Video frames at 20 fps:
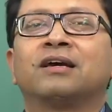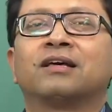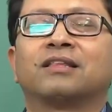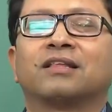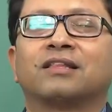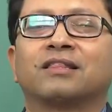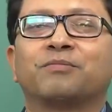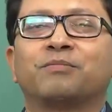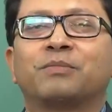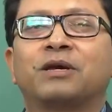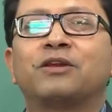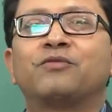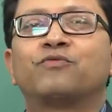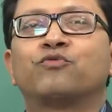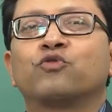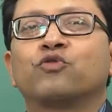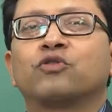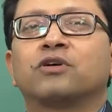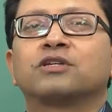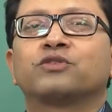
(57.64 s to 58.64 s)
the main
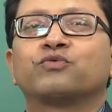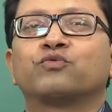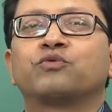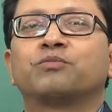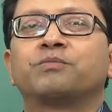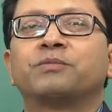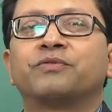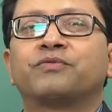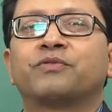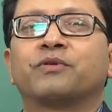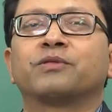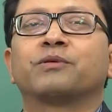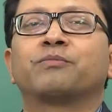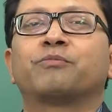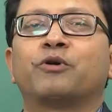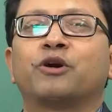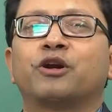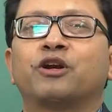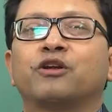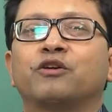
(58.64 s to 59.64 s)
focus would be from the
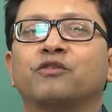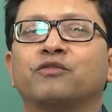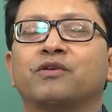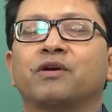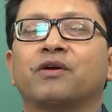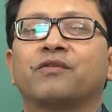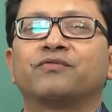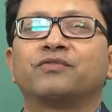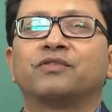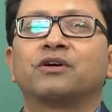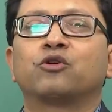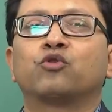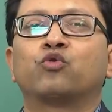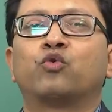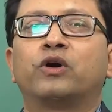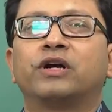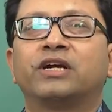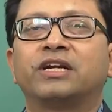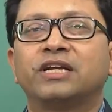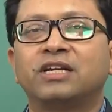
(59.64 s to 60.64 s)
point of view of the
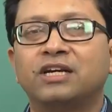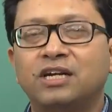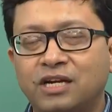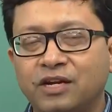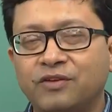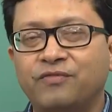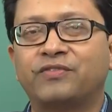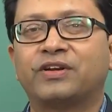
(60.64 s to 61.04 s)
quantitative